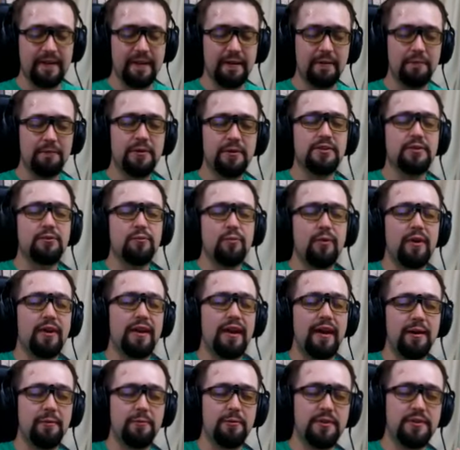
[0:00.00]
It was when
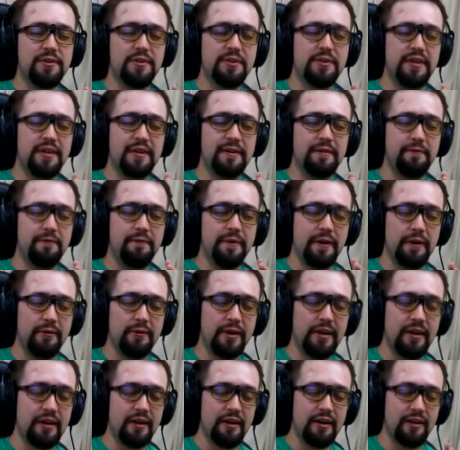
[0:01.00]
I was
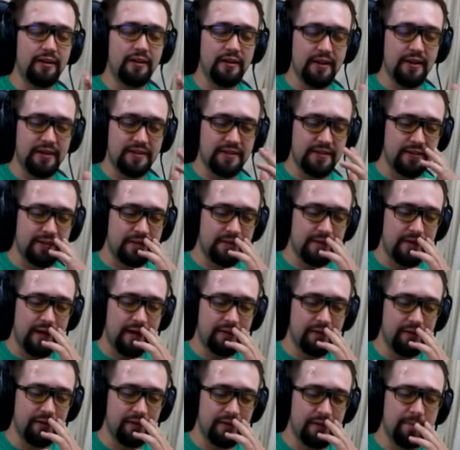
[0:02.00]
very young, as a
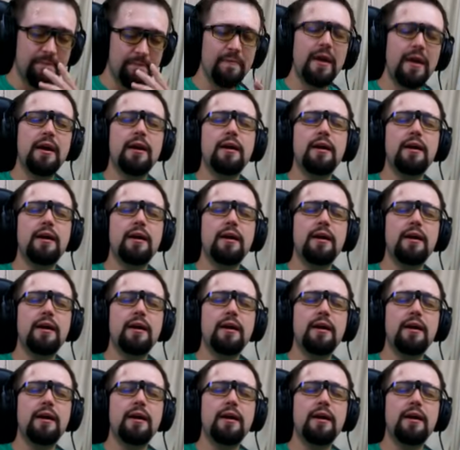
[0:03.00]
toddler.